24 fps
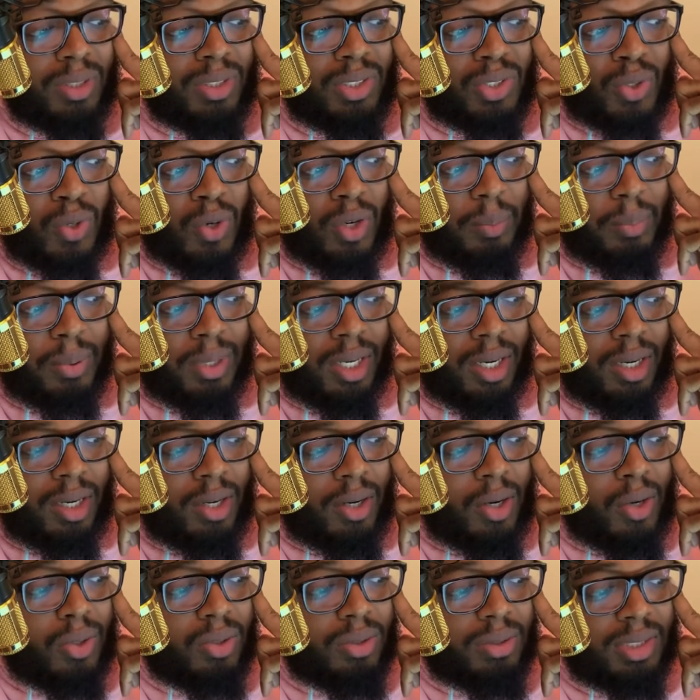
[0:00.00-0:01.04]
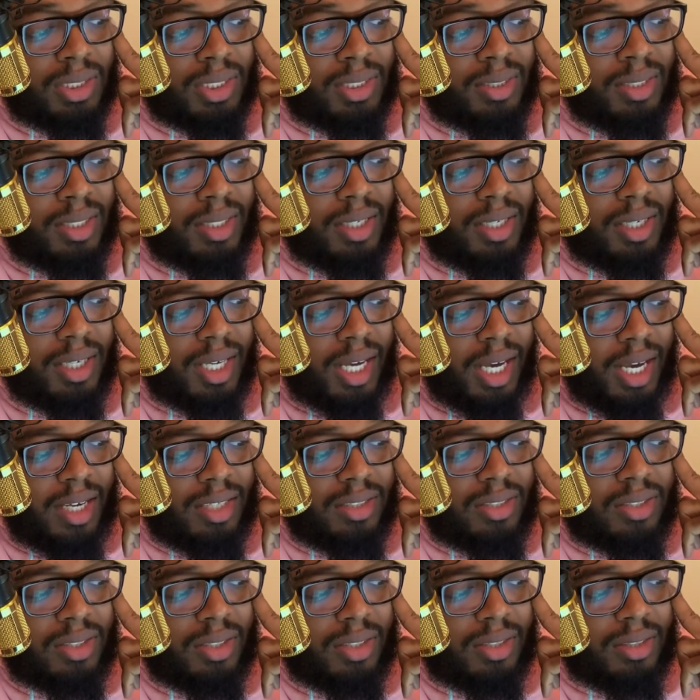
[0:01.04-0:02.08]
Scorpios,
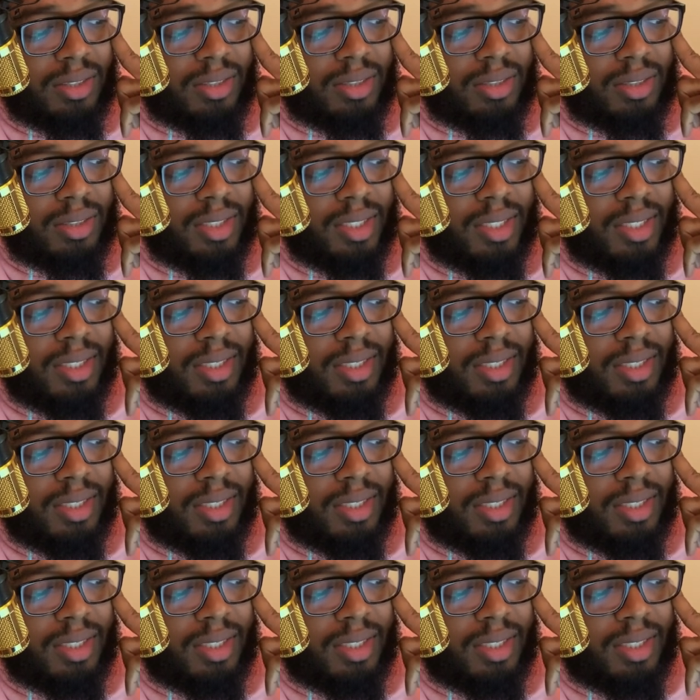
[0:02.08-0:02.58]
Cancers,